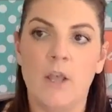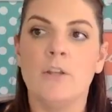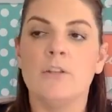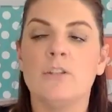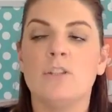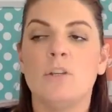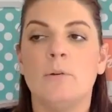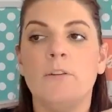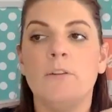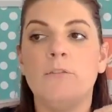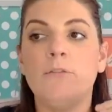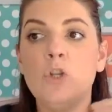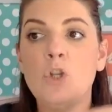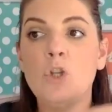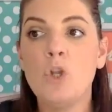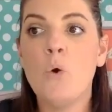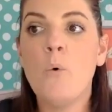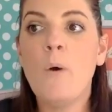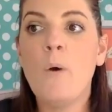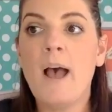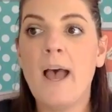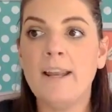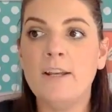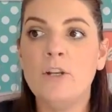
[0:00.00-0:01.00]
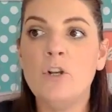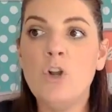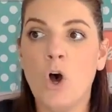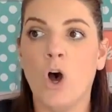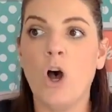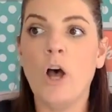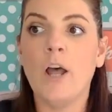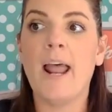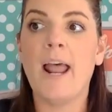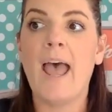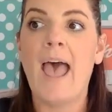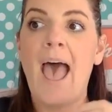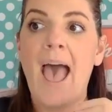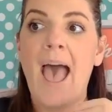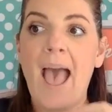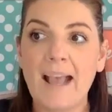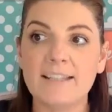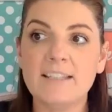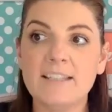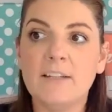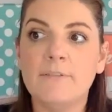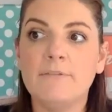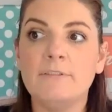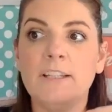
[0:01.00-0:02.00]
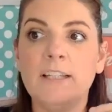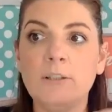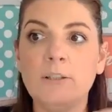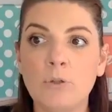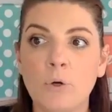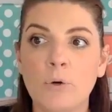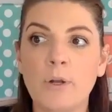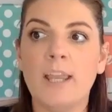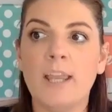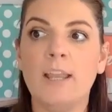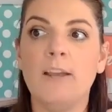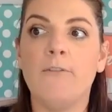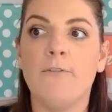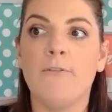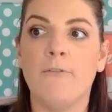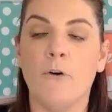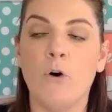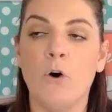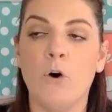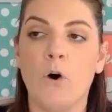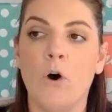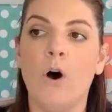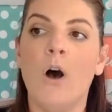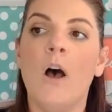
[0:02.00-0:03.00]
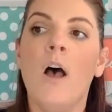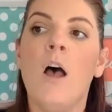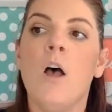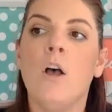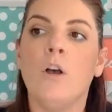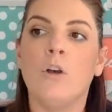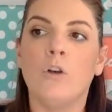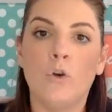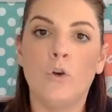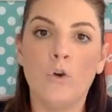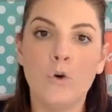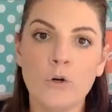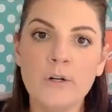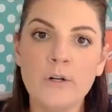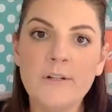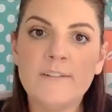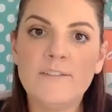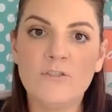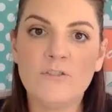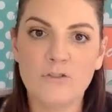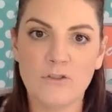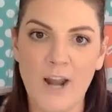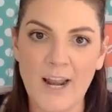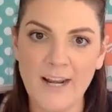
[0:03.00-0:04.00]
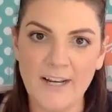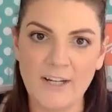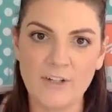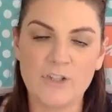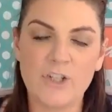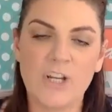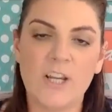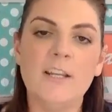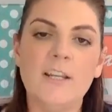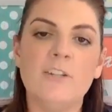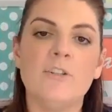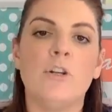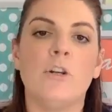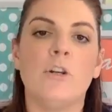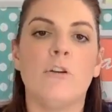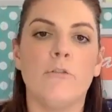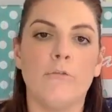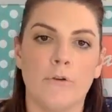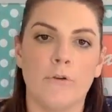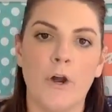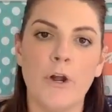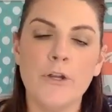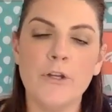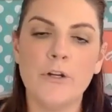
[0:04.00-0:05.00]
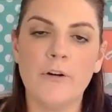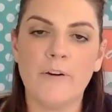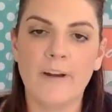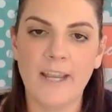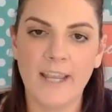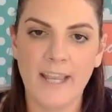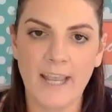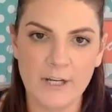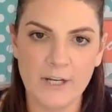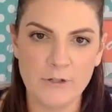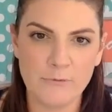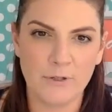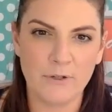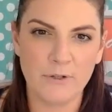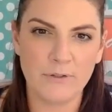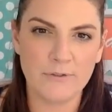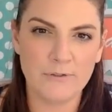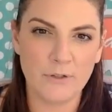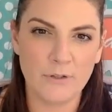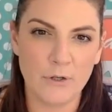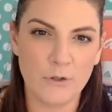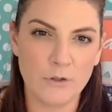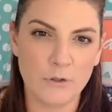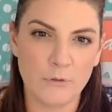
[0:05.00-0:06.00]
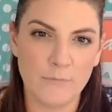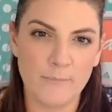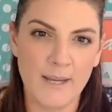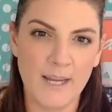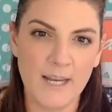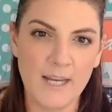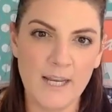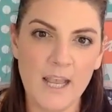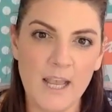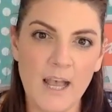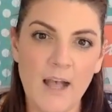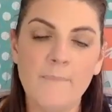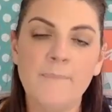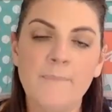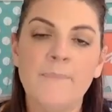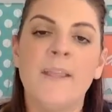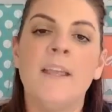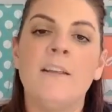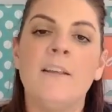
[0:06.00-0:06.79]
So if you are not actively looking for good strategy to grow your engagement on social media,